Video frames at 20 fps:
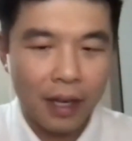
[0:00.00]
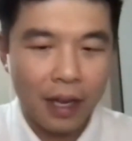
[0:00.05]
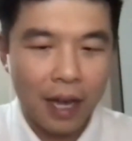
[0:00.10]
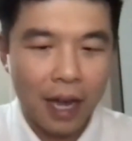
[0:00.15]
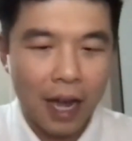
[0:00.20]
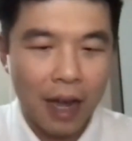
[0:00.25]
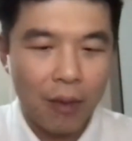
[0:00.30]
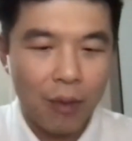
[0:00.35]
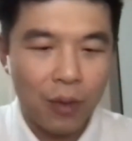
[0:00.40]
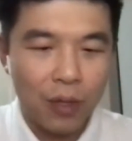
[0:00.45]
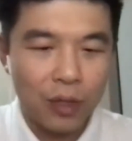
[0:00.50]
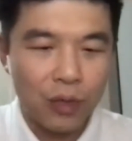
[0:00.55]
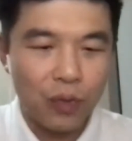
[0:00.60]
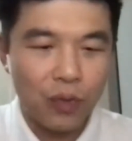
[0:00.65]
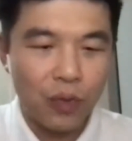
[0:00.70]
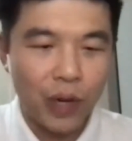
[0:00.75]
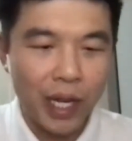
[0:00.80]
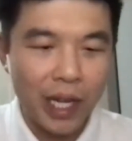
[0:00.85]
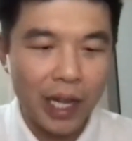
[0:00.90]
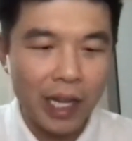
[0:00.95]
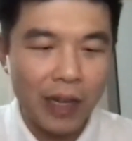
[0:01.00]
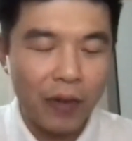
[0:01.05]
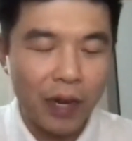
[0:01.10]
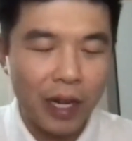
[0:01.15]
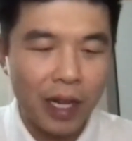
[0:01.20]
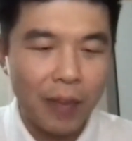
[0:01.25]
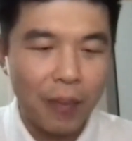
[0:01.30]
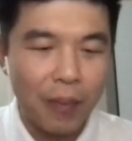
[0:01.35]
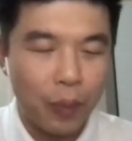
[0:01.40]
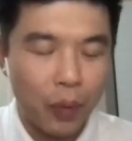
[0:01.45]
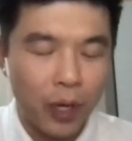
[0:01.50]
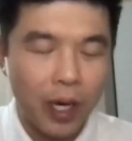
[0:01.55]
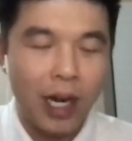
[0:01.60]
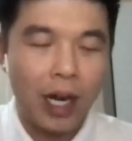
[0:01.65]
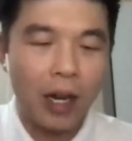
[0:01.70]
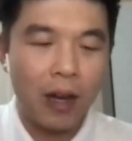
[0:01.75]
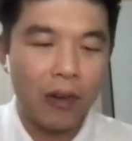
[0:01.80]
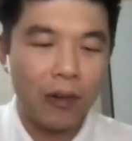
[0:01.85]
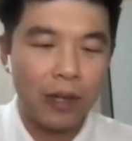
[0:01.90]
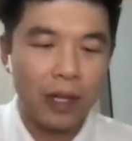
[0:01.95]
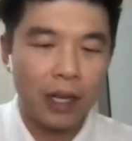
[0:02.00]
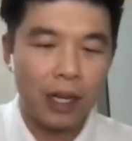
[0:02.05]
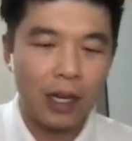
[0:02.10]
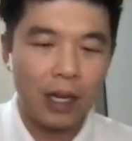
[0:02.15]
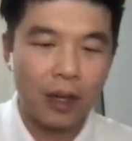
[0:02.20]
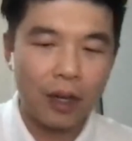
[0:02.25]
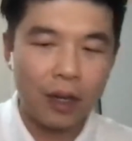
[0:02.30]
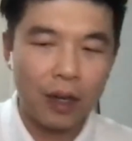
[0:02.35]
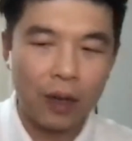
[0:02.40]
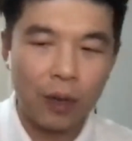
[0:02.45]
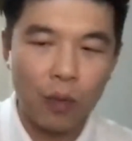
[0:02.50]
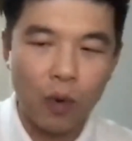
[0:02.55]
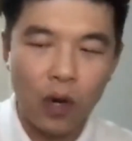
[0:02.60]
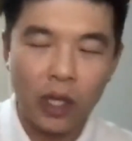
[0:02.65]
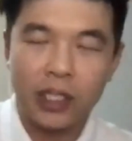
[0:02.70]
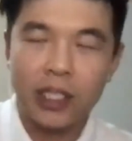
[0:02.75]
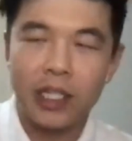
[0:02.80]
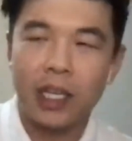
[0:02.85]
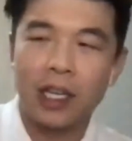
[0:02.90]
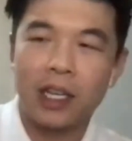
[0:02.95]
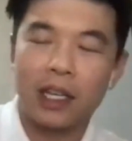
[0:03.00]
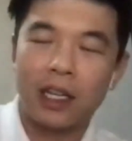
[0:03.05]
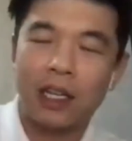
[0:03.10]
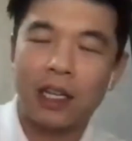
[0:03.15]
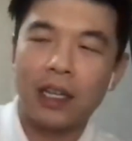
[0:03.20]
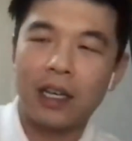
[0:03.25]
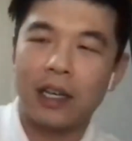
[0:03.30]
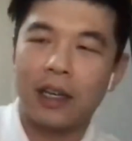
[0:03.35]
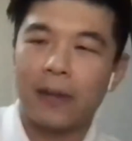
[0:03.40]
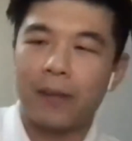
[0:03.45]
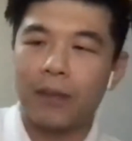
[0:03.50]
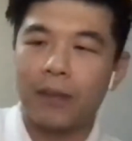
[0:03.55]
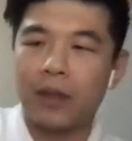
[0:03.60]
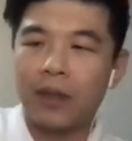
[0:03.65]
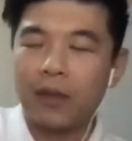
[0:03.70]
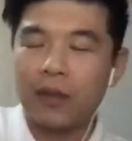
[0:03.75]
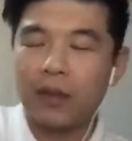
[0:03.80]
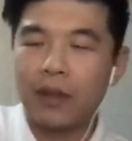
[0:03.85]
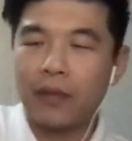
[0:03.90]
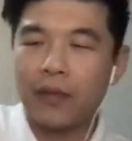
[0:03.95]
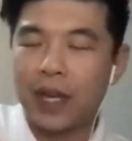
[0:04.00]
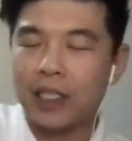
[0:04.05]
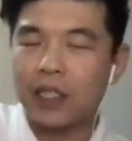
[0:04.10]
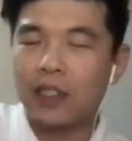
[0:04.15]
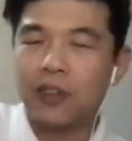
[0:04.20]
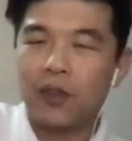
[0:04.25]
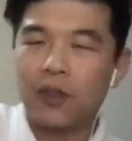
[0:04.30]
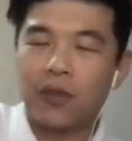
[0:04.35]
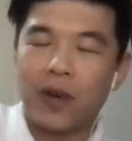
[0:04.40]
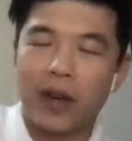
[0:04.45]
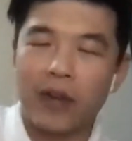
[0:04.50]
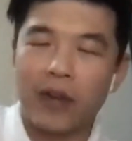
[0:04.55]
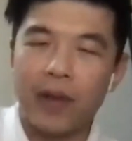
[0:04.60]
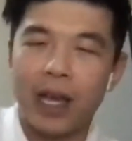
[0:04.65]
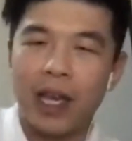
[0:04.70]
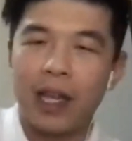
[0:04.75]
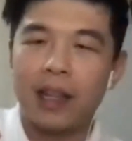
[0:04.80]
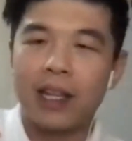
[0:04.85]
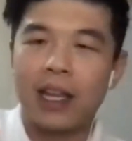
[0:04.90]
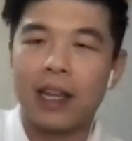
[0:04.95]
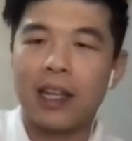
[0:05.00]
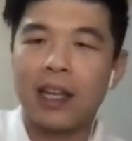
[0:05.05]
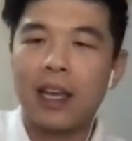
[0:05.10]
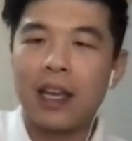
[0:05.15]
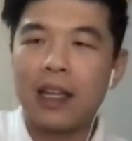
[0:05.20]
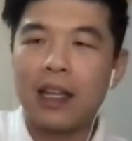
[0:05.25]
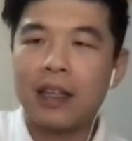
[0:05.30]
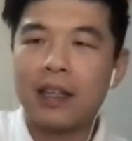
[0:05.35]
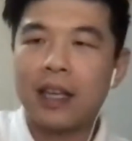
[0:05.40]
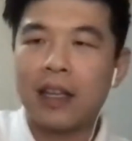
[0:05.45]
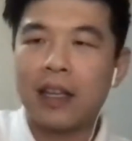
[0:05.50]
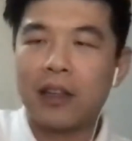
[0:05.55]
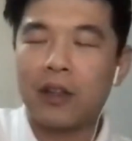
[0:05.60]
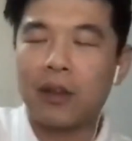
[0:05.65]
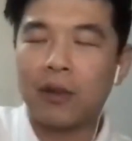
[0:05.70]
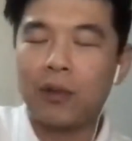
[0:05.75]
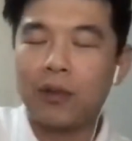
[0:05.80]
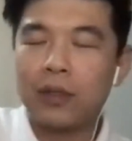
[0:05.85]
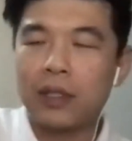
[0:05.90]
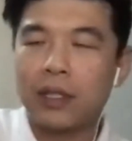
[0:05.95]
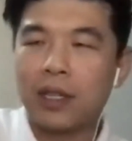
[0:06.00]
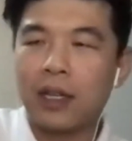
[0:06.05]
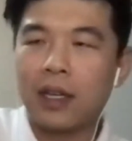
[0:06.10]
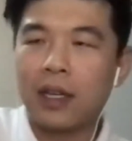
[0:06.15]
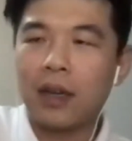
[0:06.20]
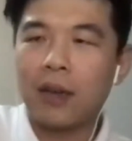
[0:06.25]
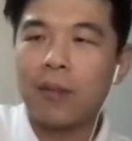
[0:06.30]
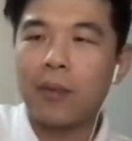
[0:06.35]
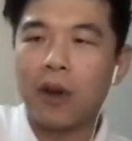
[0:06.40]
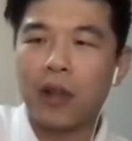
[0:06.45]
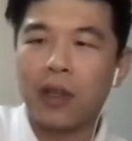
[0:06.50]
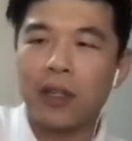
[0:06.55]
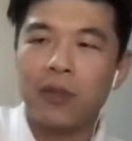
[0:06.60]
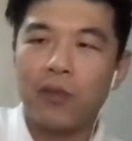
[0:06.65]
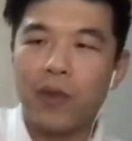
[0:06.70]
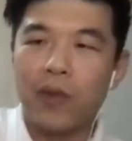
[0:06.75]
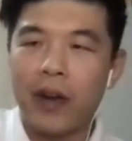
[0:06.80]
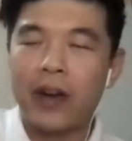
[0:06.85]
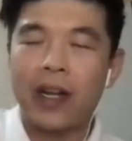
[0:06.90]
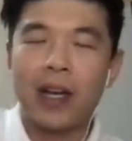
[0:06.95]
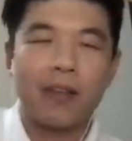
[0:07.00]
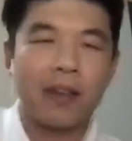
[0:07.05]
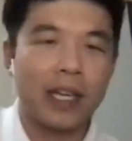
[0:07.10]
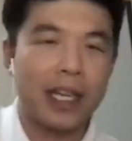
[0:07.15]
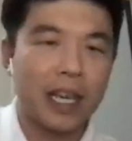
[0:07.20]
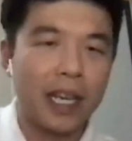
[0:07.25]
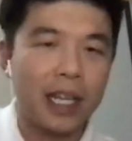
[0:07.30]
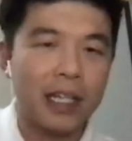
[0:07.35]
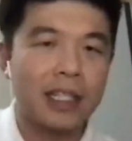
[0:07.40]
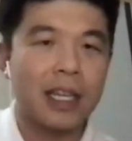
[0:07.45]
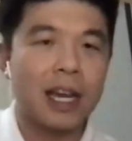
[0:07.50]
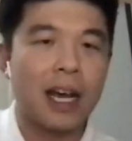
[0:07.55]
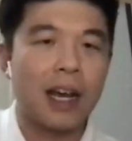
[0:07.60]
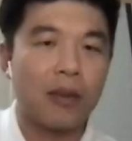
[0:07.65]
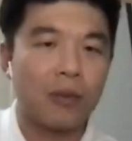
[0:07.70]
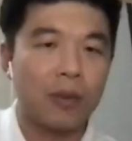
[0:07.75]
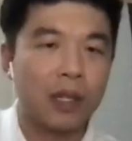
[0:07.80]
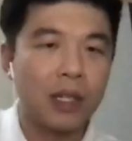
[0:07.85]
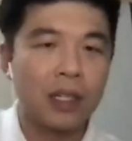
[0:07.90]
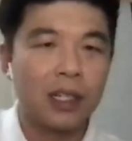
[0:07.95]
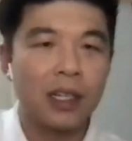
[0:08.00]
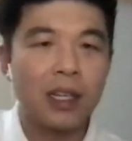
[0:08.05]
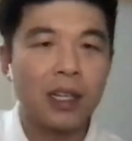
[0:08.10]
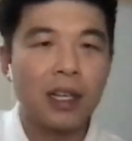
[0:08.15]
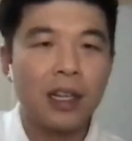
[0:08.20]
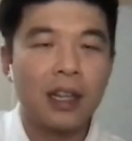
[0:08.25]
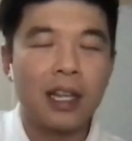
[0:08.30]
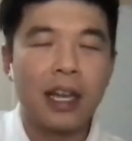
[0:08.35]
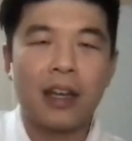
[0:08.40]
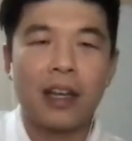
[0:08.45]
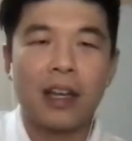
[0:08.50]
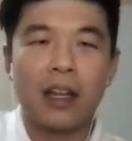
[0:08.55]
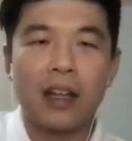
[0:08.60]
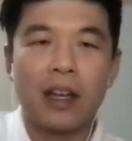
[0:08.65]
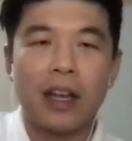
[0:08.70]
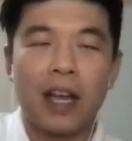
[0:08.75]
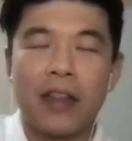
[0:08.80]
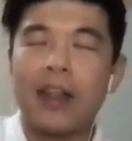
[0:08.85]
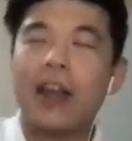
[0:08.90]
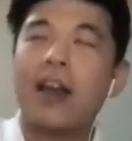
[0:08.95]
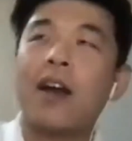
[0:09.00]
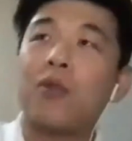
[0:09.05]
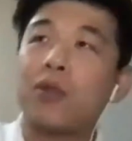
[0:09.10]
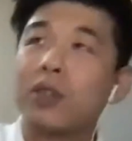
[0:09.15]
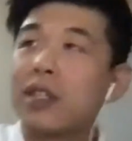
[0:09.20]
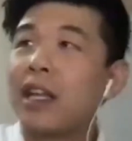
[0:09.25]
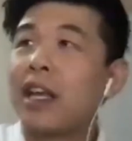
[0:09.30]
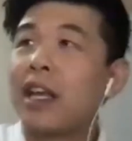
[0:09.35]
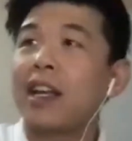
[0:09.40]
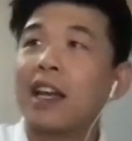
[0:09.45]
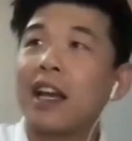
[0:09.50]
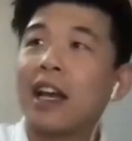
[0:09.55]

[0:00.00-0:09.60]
I was really proud watching the fashion show runway, that those model wearing our kids' artwork, like, and then I was like,